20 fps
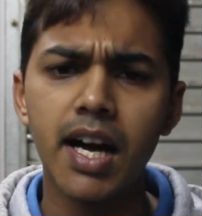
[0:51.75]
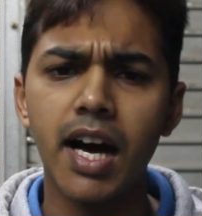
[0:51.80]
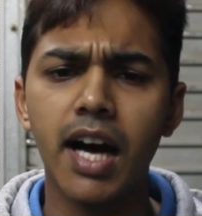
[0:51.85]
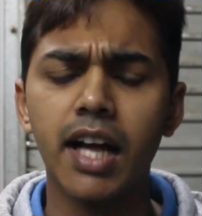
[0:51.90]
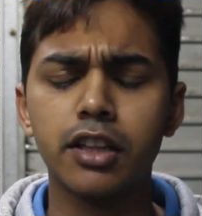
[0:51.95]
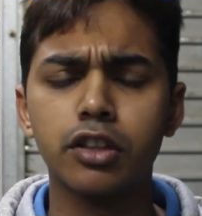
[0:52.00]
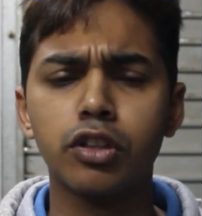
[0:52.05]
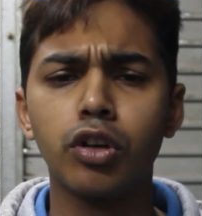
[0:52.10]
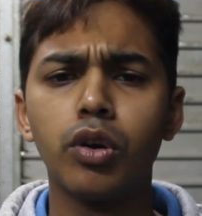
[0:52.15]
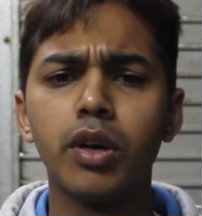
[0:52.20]

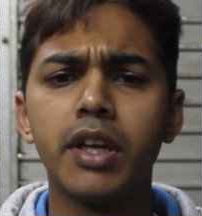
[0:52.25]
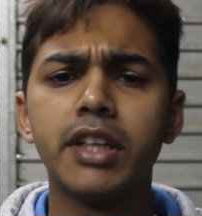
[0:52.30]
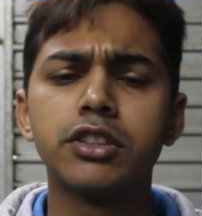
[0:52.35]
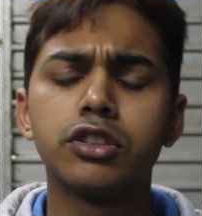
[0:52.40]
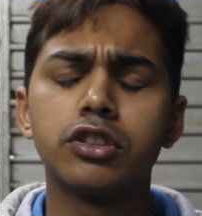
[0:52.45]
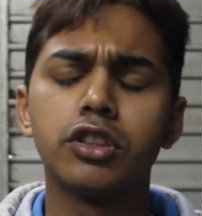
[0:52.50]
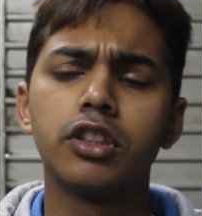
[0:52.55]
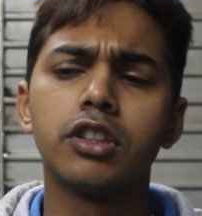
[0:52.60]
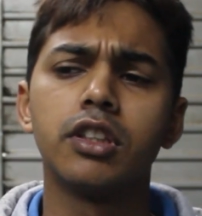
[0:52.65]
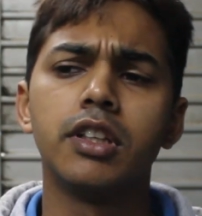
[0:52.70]
I'll throw links
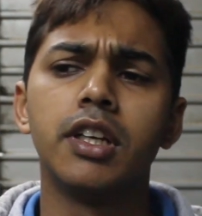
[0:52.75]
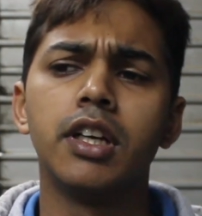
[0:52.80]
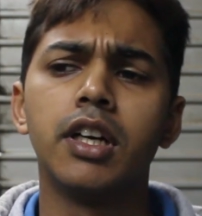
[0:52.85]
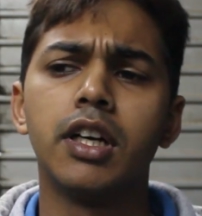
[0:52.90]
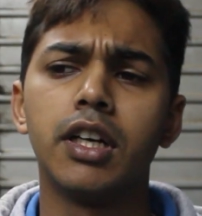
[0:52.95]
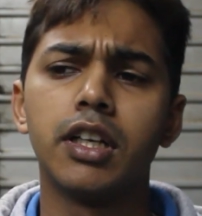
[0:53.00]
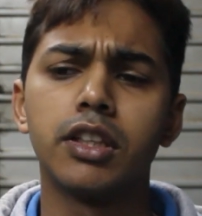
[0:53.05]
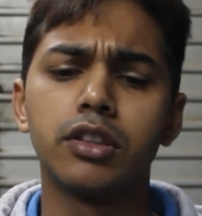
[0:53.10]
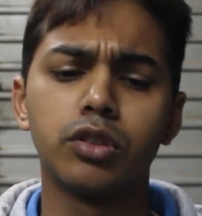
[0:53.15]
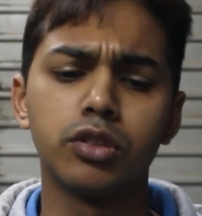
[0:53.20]
to
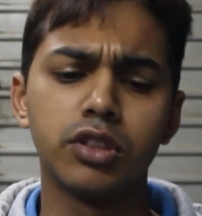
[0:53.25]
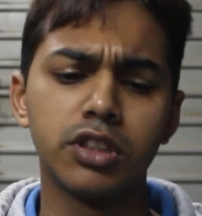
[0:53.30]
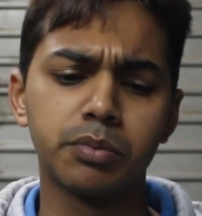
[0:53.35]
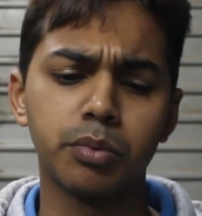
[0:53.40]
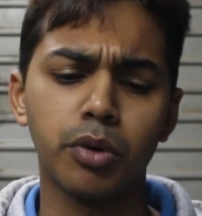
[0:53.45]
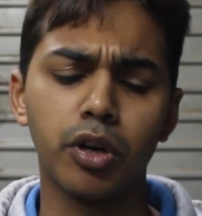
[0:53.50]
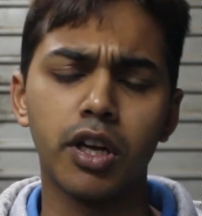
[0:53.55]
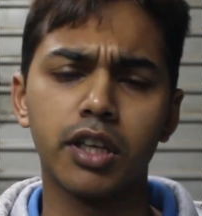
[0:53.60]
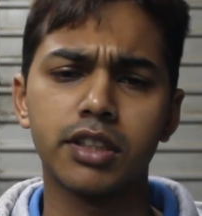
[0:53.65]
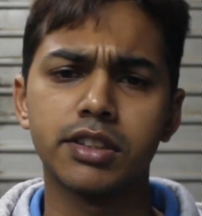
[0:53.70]
these
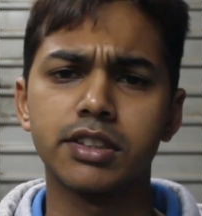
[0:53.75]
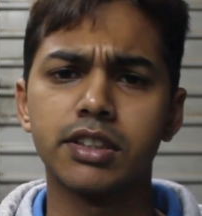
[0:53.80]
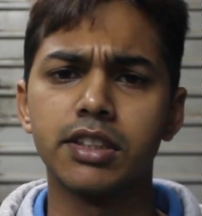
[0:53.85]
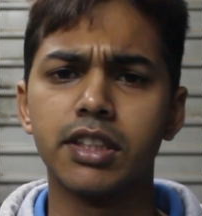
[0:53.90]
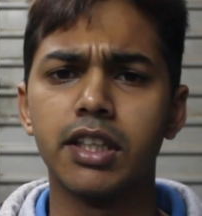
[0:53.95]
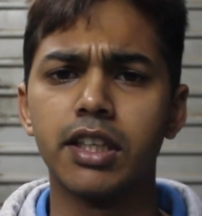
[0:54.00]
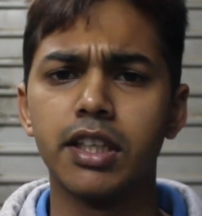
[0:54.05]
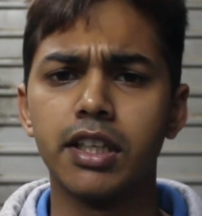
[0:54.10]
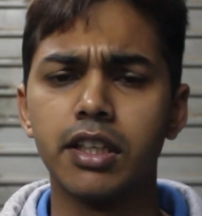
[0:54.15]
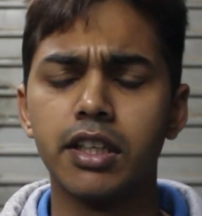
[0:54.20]
products
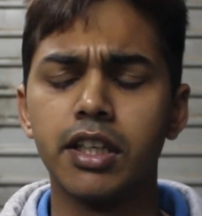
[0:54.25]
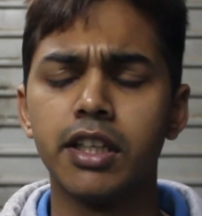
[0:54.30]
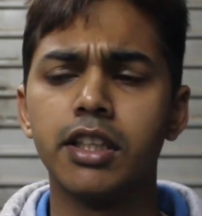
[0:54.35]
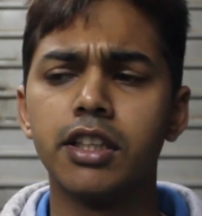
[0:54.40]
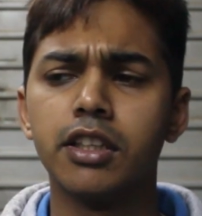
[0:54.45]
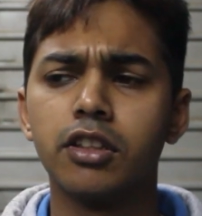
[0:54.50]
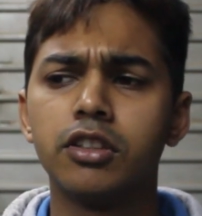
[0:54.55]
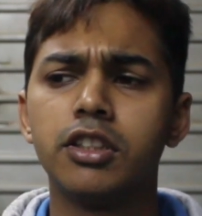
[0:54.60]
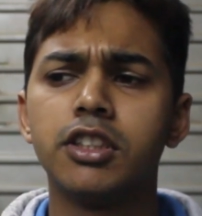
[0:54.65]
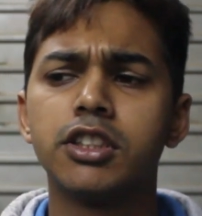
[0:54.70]
in
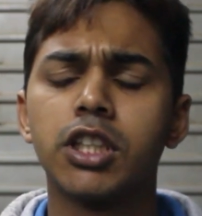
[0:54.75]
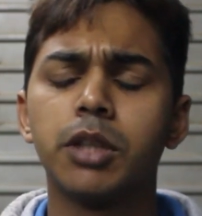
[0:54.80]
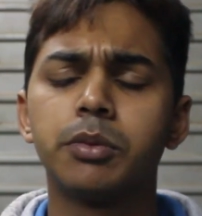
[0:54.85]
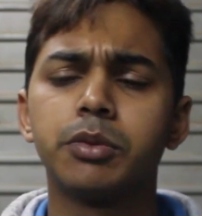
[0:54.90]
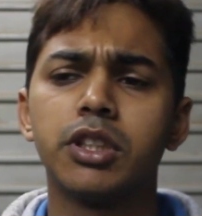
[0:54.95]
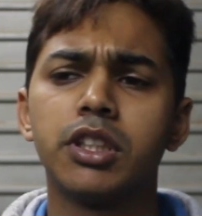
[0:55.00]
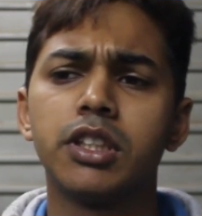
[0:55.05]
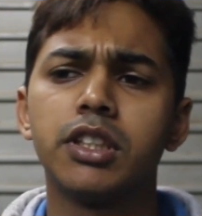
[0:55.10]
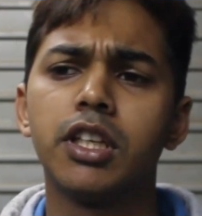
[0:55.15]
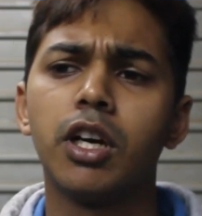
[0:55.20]
the
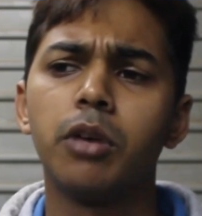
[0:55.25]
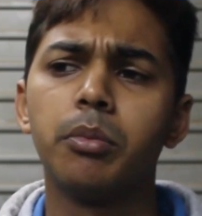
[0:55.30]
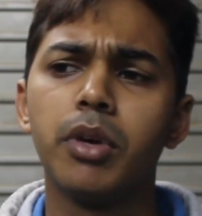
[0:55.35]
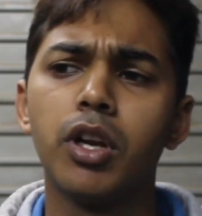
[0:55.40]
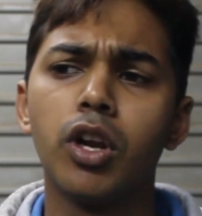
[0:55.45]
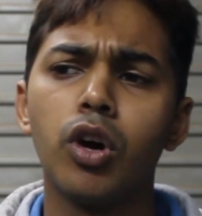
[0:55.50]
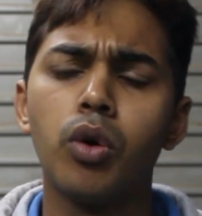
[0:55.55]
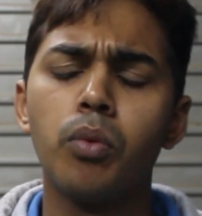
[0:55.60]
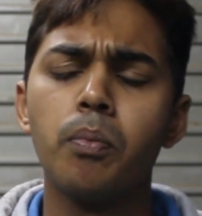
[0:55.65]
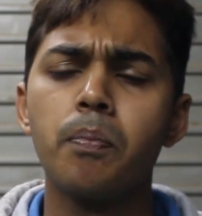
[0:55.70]
description down
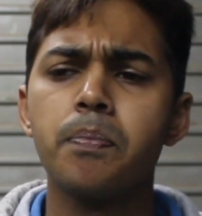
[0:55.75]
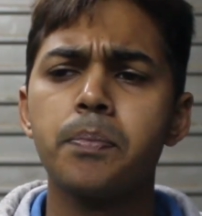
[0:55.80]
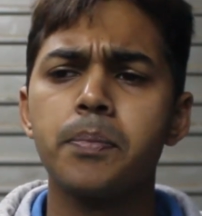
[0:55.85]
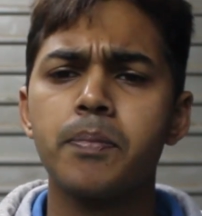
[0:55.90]
below.